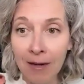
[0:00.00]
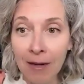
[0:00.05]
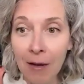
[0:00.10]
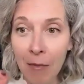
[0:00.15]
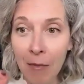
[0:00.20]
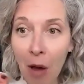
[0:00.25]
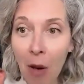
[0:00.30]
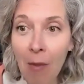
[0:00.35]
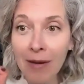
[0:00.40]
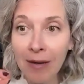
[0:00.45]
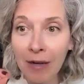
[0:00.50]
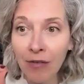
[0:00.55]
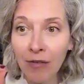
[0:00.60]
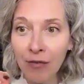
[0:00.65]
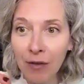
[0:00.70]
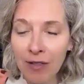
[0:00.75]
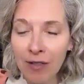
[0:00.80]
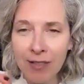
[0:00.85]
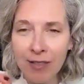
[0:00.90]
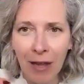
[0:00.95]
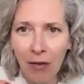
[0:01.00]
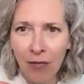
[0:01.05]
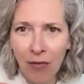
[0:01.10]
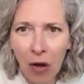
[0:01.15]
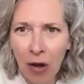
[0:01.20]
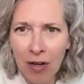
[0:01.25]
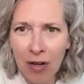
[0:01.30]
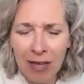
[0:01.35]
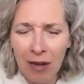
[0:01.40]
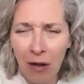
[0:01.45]
In a moment it feels like,
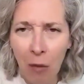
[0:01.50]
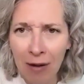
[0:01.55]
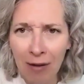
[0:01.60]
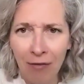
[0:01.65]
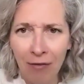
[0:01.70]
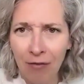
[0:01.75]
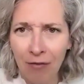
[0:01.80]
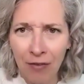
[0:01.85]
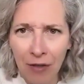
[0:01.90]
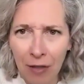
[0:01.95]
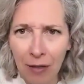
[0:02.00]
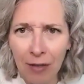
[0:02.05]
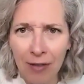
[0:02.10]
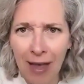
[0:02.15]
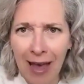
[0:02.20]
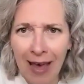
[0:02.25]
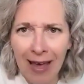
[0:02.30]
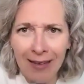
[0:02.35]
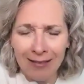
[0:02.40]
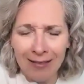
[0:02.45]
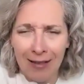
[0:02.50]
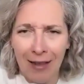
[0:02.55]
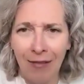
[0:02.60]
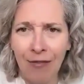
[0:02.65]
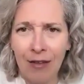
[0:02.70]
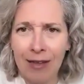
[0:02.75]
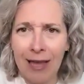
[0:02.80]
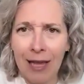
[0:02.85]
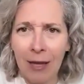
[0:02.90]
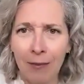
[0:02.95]
of course I don't want to feel that. I
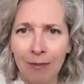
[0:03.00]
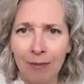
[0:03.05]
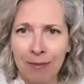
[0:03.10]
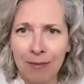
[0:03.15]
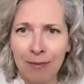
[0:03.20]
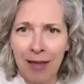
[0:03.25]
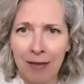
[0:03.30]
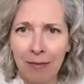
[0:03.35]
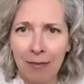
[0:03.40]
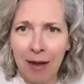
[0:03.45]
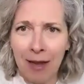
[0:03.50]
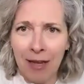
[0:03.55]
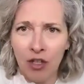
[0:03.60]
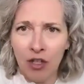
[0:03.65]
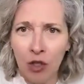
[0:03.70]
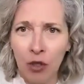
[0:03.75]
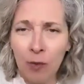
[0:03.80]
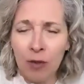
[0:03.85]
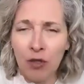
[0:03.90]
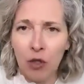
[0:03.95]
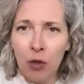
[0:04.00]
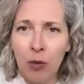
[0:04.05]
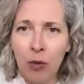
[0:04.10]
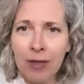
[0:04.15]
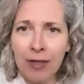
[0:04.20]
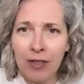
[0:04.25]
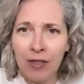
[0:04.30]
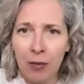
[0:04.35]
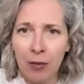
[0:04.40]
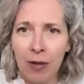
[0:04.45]
feel like I should be
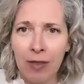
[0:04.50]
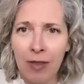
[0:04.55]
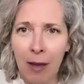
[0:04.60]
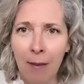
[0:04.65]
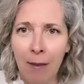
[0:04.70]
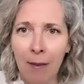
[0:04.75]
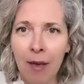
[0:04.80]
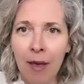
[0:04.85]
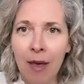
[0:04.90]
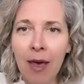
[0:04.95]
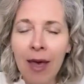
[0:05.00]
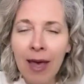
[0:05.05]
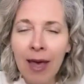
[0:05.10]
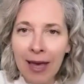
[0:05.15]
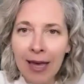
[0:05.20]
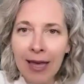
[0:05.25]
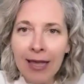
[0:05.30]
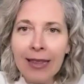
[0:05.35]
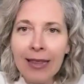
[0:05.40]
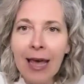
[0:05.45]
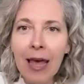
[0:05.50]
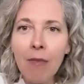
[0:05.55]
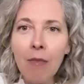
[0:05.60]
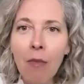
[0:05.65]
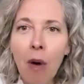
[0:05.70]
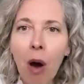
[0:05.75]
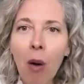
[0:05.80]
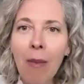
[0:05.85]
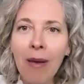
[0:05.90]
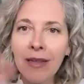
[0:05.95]
doing this with them. In that
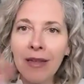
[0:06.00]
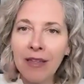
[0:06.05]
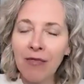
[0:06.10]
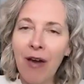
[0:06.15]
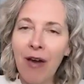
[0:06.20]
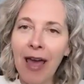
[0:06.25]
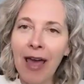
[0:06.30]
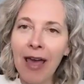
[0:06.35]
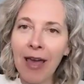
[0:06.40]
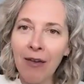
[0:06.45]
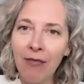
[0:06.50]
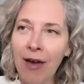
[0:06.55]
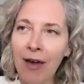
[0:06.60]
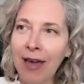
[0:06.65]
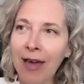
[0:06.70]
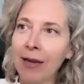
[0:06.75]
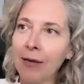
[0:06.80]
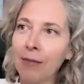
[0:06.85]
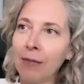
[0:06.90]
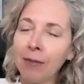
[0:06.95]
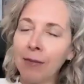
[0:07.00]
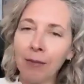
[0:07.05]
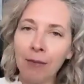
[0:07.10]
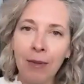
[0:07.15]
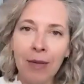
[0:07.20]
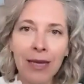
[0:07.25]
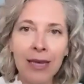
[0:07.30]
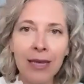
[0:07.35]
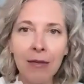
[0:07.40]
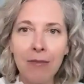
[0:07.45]
moment, if I can
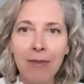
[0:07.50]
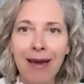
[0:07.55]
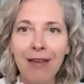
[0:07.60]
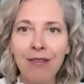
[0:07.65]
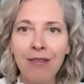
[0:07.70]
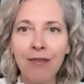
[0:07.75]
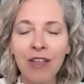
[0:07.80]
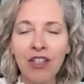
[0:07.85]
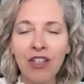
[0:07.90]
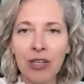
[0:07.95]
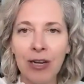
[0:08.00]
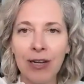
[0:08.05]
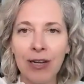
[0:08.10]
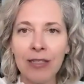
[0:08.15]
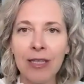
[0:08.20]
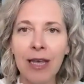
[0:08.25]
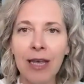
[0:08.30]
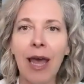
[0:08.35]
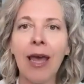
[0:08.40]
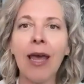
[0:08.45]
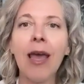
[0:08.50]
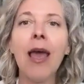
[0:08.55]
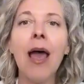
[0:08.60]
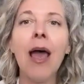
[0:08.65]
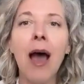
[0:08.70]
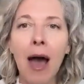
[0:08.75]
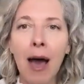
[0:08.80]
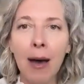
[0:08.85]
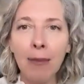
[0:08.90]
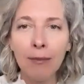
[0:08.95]
be in my vision and say,
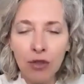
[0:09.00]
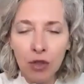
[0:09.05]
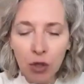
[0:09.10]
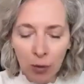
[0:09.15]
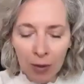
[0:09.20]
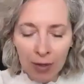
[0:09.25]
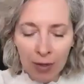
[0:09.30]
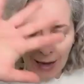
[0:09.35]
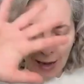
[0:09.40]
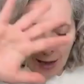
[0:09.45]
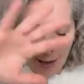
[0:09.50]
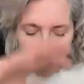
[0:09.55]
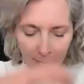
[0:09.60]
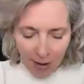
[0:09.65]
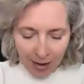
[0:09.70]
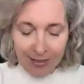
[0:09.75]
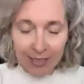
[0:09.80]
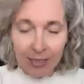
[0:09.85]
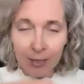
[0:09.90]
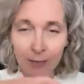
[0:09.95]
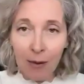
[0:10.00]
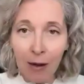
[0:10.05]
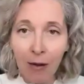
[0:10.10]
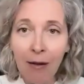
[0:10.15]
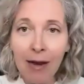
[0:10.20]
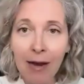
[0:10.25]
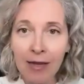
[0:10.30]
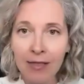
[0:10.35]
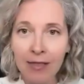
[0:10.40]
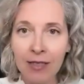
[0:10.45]
I'm
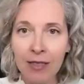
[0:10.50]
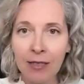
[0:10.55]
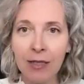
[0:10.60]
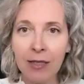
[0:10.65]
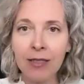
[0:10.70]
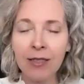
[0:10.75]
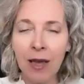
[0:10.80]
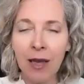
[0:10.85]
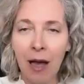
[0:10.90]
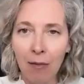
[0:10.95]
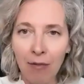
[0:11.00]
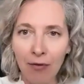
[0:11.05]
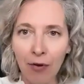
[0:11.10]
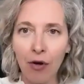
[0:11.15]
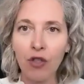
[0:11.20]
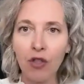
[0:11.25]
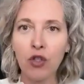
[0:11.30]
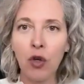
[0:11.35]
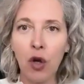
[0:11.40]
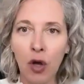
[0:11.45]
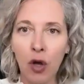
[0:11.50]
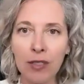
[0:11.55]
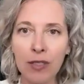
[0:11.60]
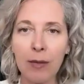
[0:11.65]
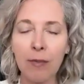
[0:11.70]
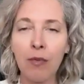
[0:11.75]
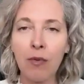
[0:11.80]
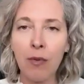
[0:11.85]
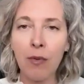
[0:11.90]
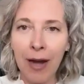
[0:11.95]
experiencing discomfort to
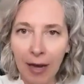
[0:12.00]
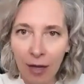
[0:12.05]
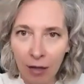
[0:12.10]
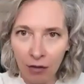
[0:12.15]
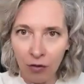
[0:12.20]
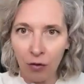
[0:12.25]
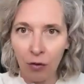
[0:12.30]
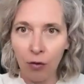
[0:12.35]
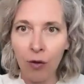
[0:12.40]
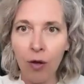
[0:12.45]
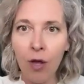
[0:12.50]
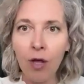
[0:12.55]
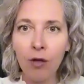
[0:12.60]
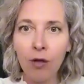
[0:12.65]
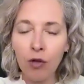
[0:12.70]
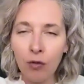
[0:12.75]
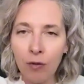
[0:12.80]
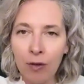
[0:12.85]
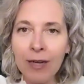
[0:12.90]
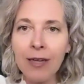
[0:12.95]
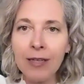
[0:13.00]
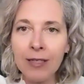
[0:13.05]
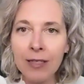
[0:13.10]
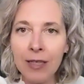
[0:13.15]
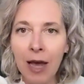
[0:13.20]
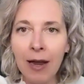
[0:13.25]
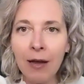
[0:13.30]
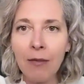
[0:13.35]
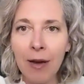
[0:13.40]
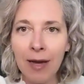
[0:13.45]
cause a breakthrough, to
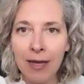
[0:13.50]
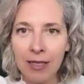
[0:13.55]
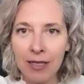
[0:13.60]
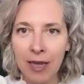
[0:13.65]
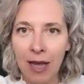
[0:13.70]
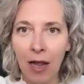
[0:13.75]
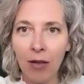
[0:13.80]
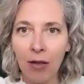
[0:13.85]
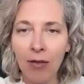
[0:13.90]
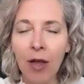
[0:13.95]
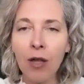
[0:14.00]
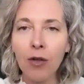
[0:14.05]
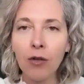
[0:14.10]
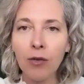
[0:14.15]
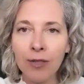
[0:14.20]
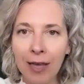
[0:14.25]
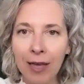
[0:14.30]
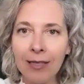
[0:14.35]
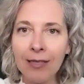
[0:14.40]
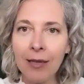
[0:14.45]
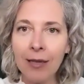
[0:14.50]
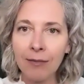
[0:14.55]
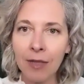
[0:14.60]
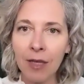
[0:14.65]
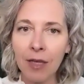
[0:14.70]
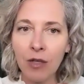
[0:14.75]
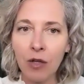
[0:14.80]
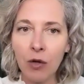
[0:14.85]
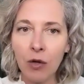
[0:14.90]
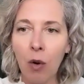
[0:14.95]
redesign myself, to take
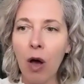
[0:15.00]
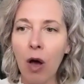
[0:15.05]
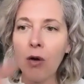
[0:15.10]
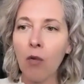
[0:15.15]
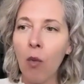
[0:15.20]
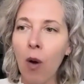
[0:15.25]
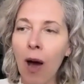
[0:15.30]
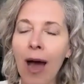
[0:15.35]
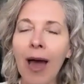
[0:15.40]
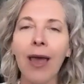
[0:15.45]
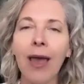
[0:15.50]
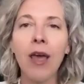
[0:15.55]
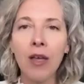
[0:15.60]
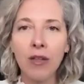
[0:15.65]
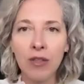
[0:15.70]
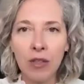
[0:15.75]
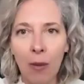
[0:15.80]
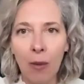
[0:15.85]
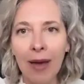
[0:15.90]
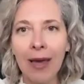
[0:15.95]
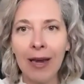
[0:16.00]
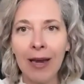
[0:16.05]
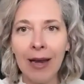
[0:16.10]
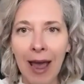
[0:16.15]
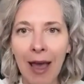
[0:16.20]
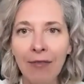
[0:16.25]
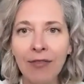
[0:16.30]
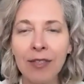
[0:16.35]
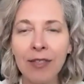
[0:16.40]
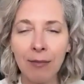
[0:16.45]
something new on. Why? So I can
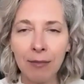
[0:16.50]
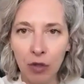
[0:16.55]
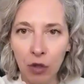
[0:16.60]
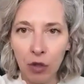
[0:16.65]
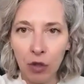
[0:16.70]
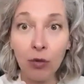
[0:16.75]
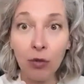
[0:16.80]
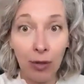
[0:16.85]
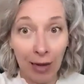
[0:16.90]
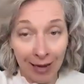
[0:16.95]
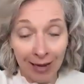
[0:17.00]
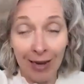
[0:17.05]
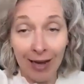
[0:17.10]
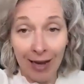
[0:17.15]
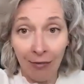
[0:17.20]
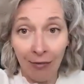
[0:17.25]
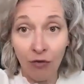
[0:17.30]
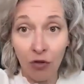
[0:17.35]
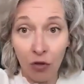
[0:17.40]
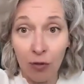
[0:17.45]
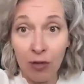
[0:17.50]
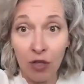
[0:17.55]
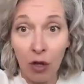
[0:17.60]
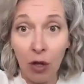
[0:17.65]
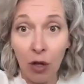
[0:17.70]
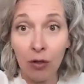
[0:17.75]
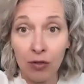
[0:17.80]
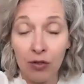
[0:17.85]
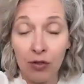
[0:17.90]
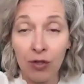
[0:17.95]
have new
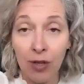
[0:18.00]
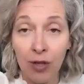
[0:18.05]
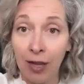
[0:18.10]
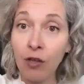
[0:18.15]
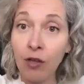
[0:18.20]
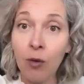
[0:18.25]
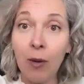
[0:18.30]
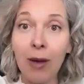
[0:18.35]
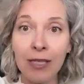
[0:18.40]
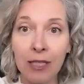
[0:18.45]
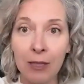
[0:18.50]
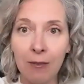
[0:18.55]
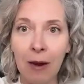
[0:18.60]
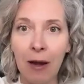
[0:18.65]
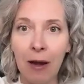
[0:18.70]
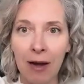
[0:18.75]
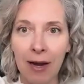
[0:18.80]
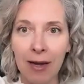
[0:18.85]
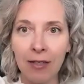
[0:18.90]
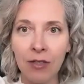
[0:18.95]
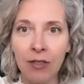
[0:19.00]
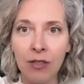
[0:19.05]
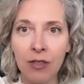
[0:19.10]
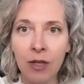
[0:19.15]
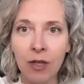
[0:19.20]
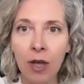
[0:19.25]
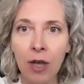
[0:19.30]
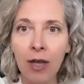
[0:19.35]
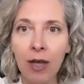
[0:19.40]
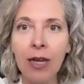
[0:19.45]
results, a new
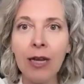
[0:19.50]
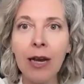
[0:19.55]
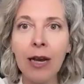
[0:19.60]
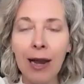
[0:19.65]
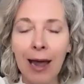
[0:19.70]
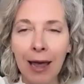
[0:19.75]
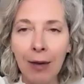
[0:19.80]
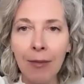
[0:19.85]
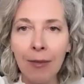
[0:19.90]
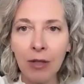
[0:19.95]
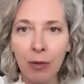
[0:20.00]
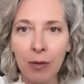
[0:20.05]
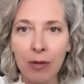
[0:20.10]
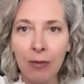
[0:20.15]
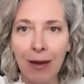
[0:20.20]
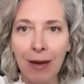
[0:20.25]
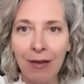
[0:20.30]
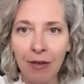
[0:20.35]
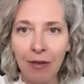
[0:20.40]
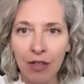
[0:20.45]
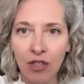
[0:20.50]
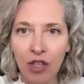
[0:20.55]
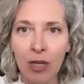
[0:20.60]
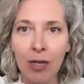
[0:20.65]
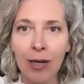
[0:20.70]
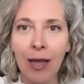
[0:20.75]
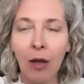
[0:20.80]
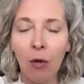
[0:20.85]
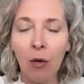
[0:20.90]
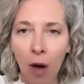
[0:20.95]
experience in alignment with my
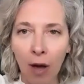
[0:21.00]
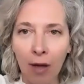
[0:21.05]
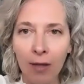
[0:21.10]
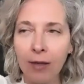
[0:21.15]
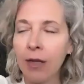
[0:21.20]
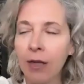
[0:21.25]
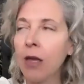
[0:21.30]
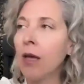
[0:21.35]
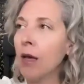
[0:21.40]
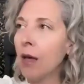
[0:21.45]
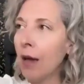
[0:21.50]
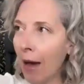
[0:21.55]
vision. Like what?